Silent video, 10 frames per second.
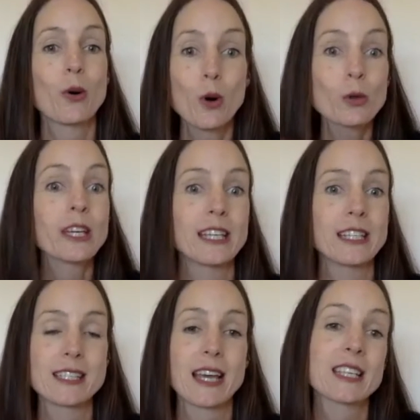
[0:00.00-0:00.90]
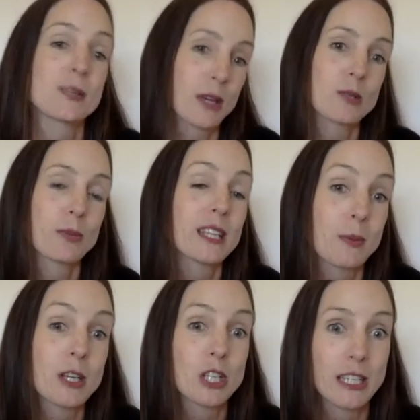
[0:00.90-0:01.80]
all kids, and
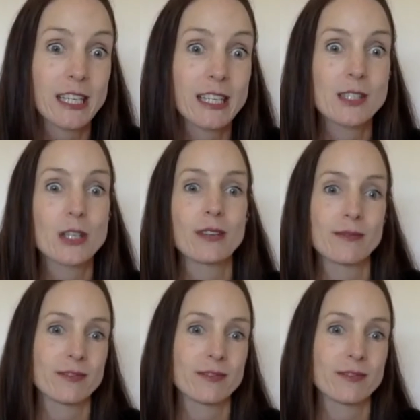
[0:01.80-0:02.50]
especially kids that